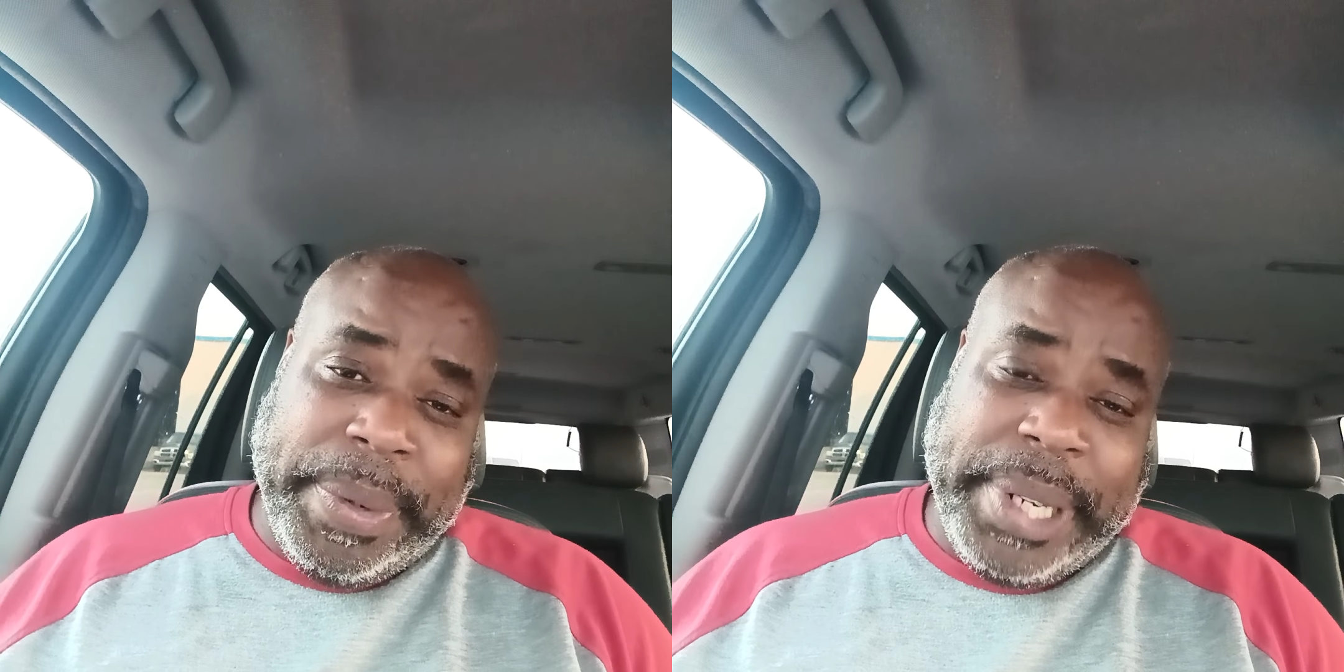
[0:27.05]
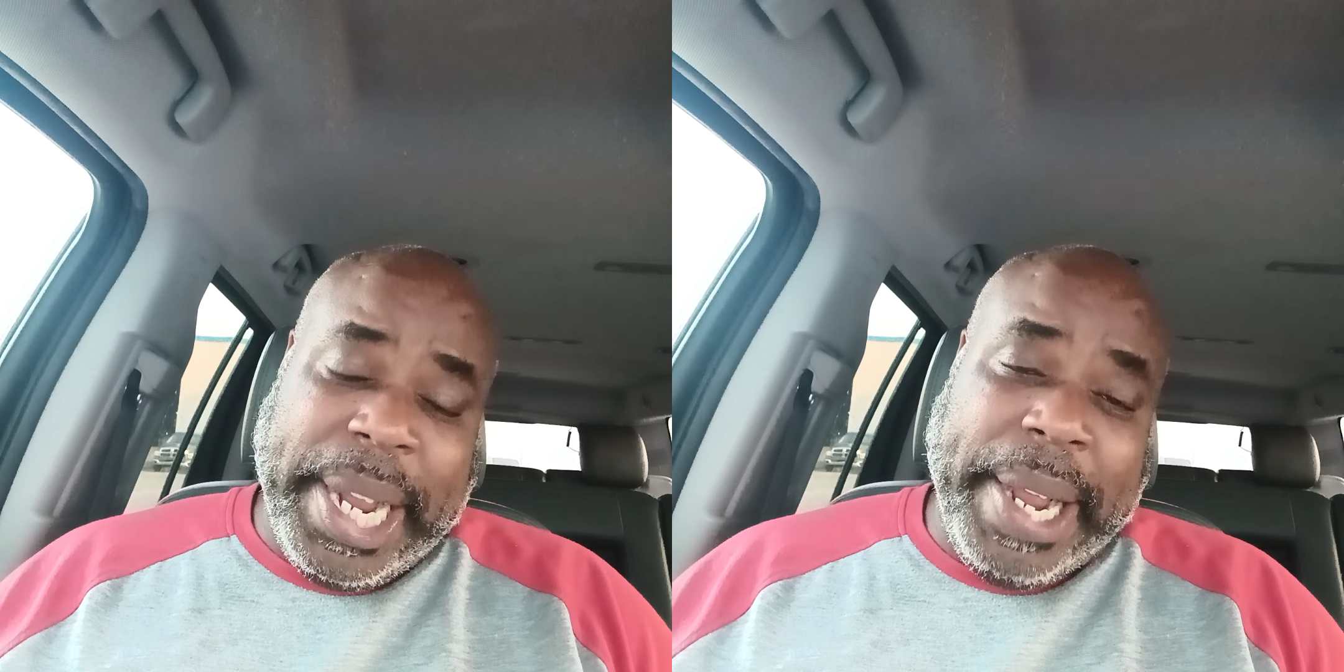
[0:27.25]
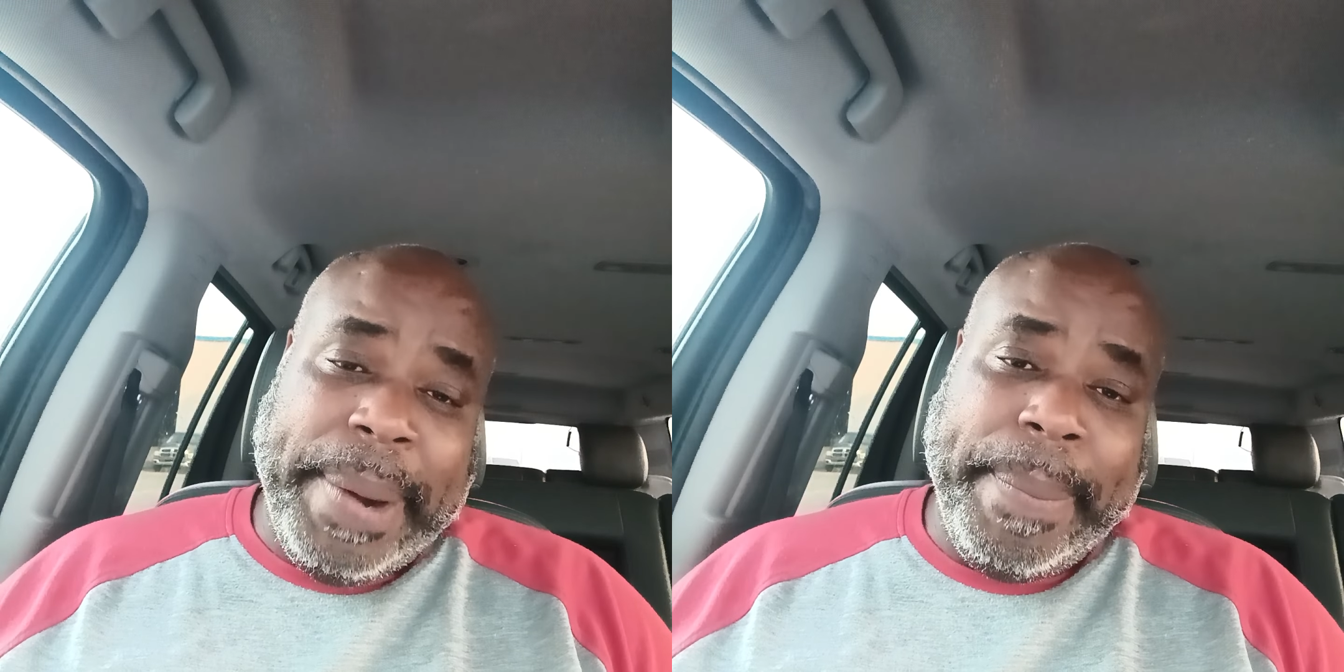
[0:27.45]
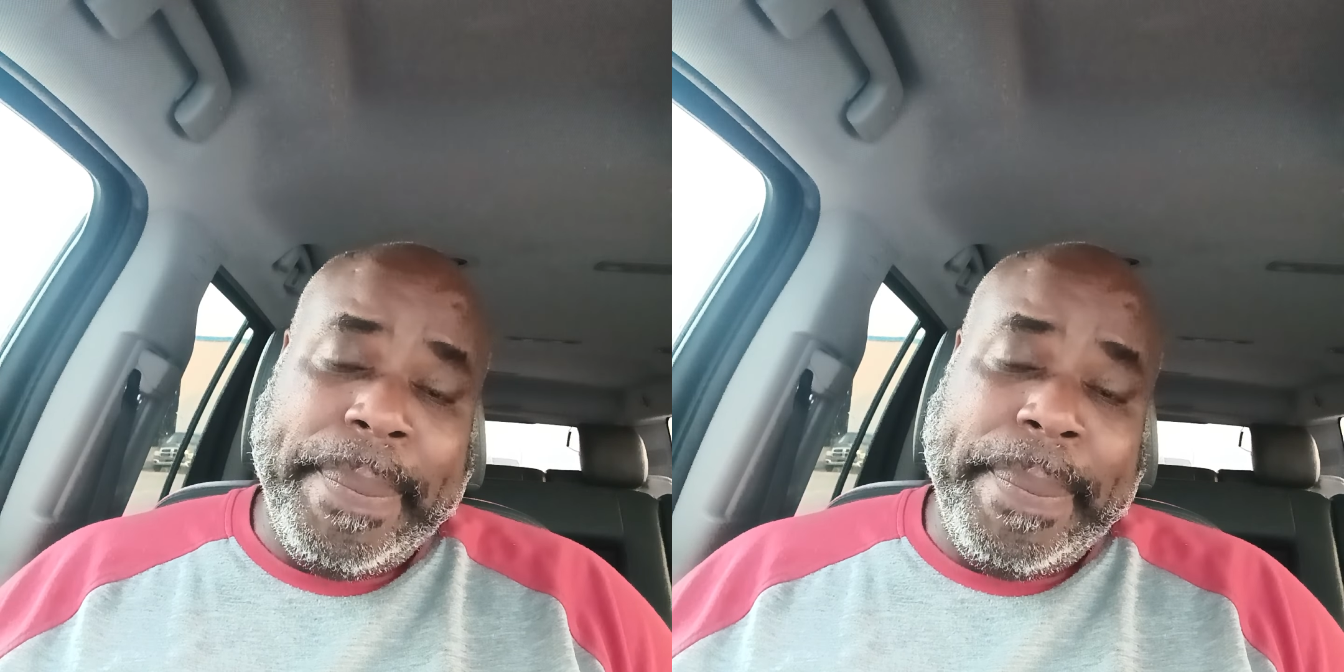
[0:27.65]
time.